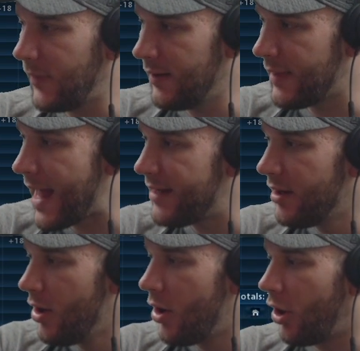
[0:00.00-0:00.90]
that
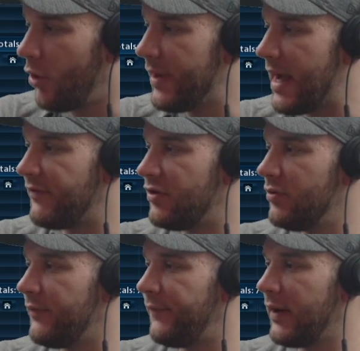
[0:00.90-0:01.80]
all we have to
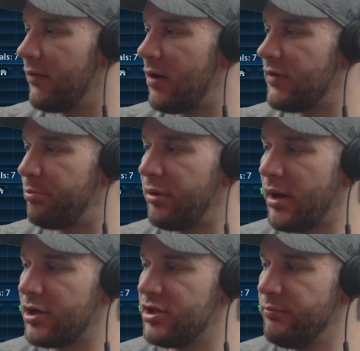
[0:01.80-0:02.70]
do to figure out the
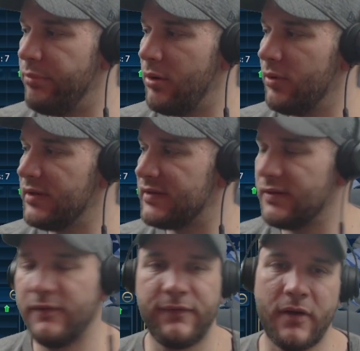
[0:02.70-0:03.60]
production
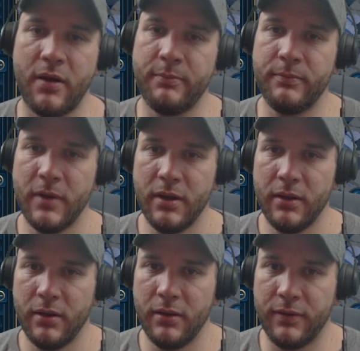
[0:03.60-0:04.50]
bonus from
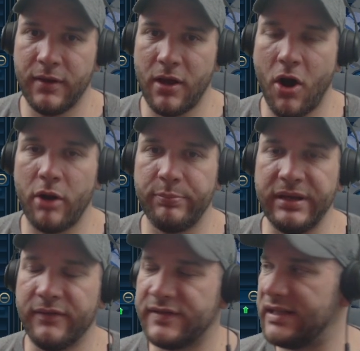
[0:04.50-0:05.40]
the
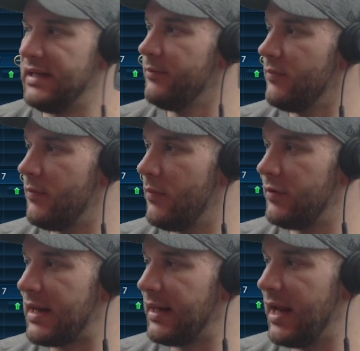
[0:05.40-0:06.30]
Heartbeat of Steam
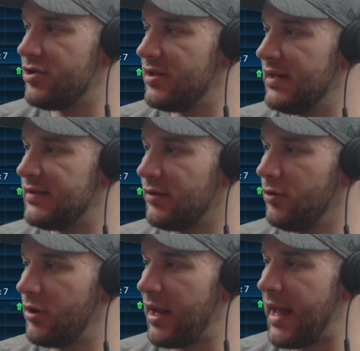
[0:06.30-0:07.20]
dedication is to
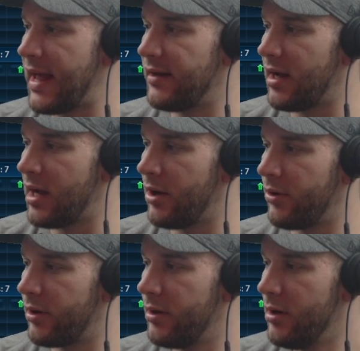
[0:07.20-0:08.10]
look at
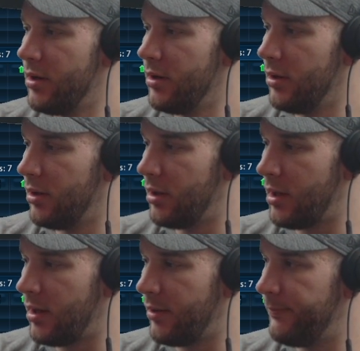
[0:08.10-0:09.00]
our
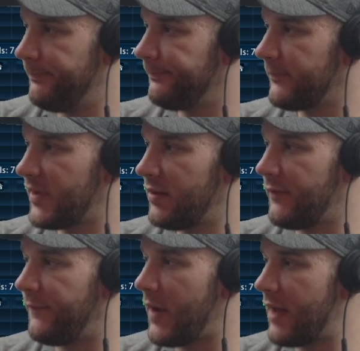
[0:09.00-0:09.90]

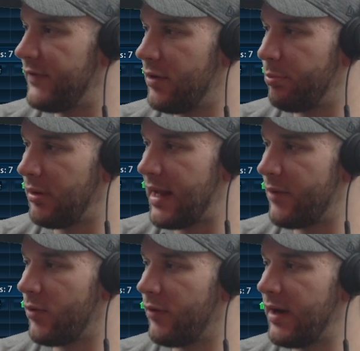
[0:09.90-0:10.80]
the 5-year
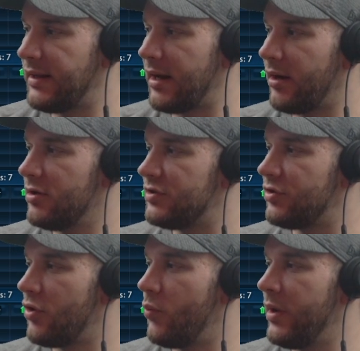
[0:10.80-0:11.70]
plan one right there.
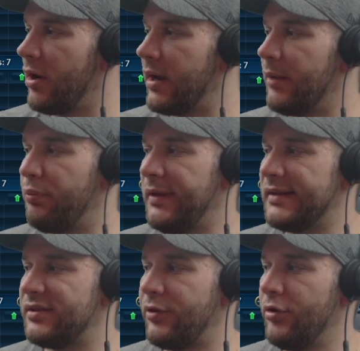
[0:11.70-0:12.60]
So we are getting
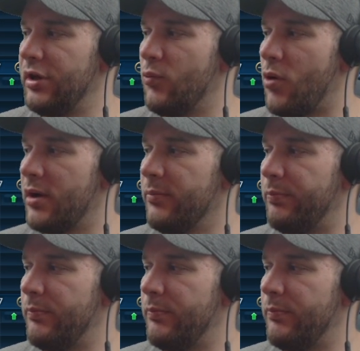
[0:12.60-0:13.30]
plus 31